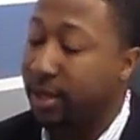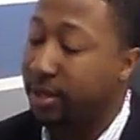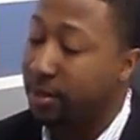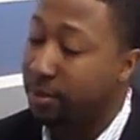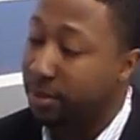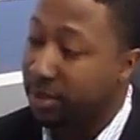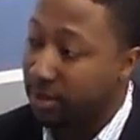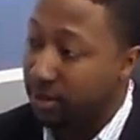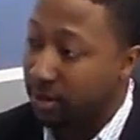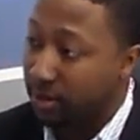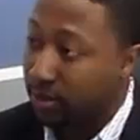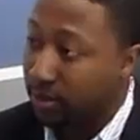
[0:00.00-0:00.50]
I got
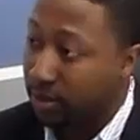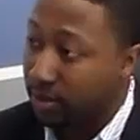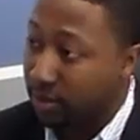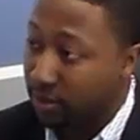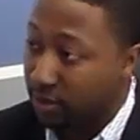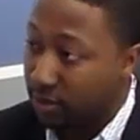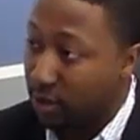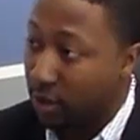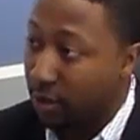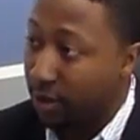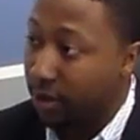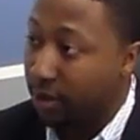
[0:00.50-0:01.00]
the business
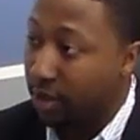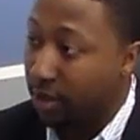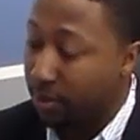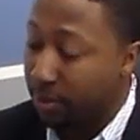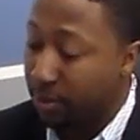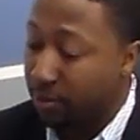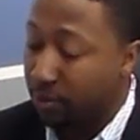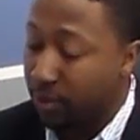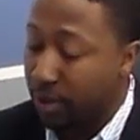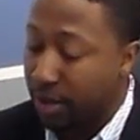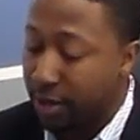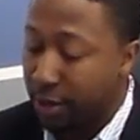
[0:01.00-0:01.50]
started up
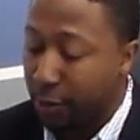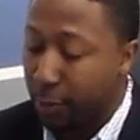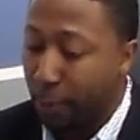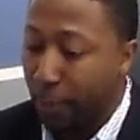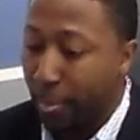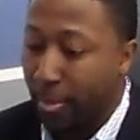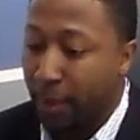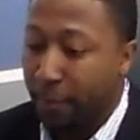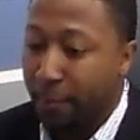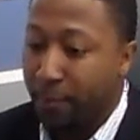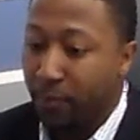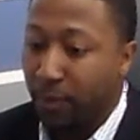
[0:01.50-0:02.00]
and running.
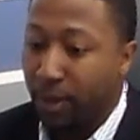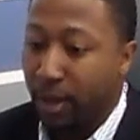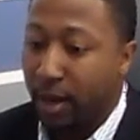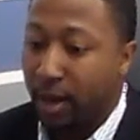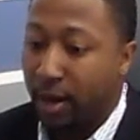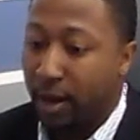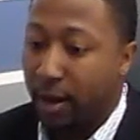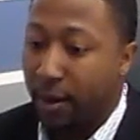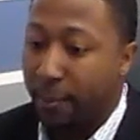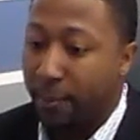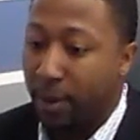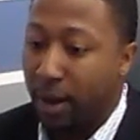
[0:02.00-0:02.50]

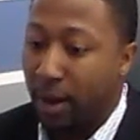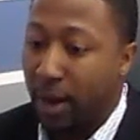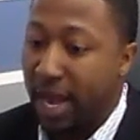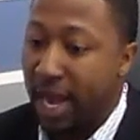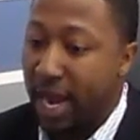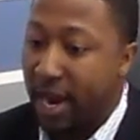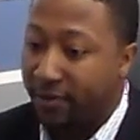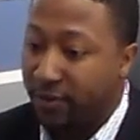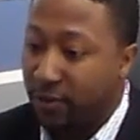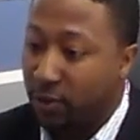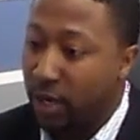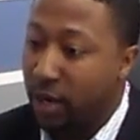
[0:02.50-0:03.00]

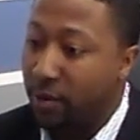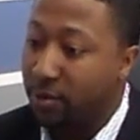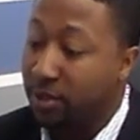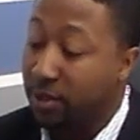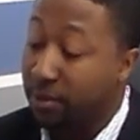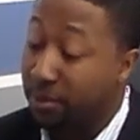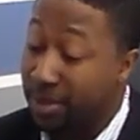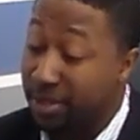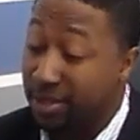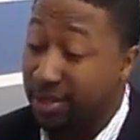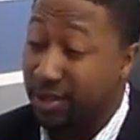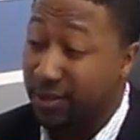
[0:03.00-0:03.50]
After I
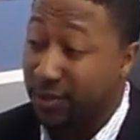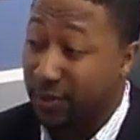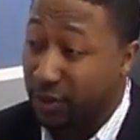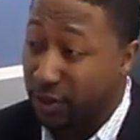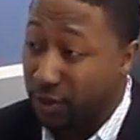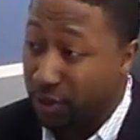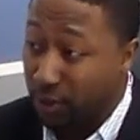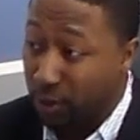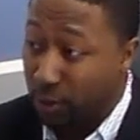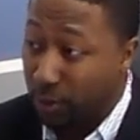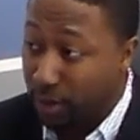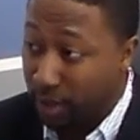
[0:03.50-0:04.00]
was in business
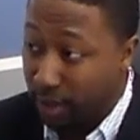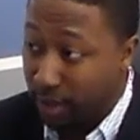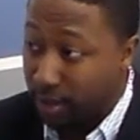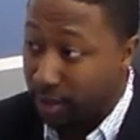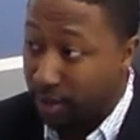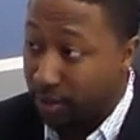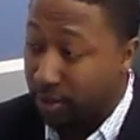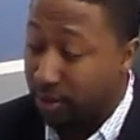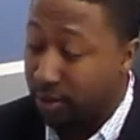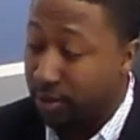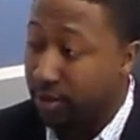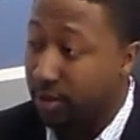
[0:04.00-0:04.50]
for 2
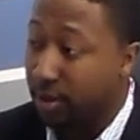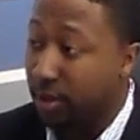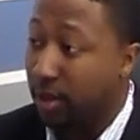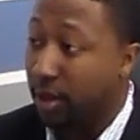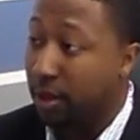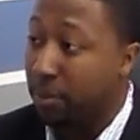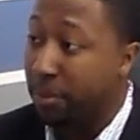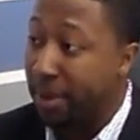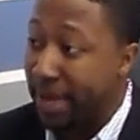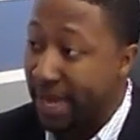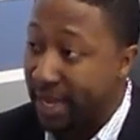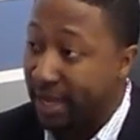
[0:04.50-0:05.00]
years,
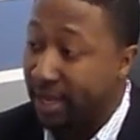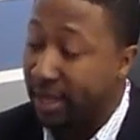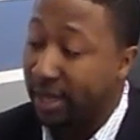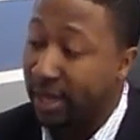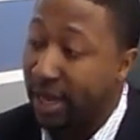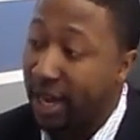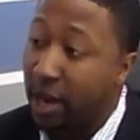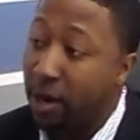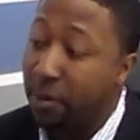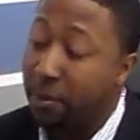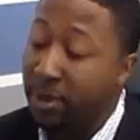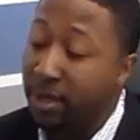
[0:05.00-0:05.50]
a bank
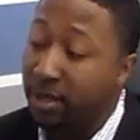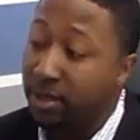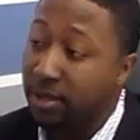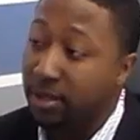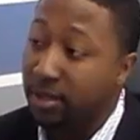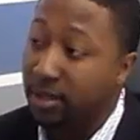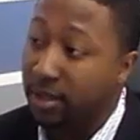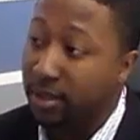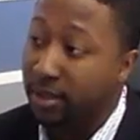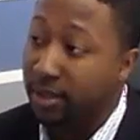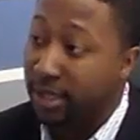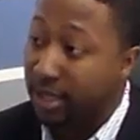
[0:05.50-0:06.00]
allowed me
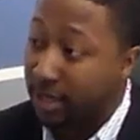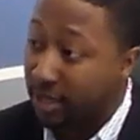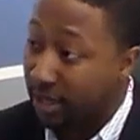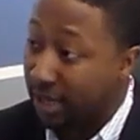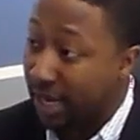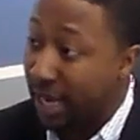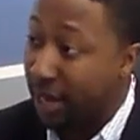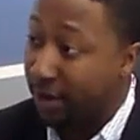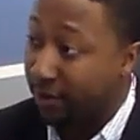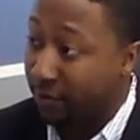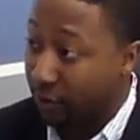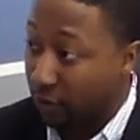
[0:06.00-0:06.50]
to get a
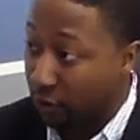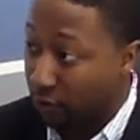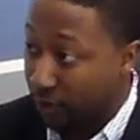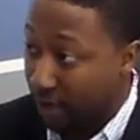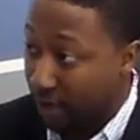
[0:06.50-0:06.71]
line of